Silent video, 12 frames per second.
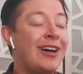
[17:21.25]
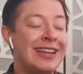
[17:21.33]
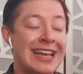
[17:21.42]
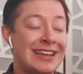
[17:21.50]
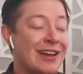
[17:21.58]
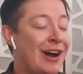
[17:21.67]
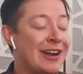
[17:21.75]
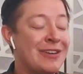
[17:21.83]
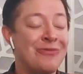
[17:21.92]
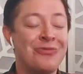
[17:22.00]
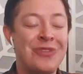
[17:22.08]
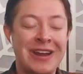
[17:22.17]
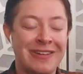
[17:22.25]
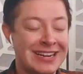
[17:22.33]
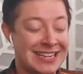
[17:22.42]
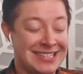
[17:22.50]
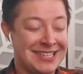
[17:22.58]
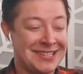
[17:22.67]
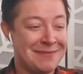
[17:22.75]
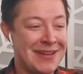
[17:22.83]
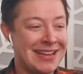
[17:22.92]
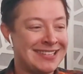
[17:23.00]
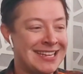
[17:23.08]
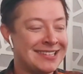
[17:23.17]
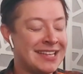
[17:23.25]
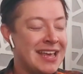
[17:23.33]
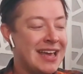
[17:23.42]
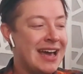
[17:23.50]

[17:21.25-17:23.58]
like on a very consistent basis.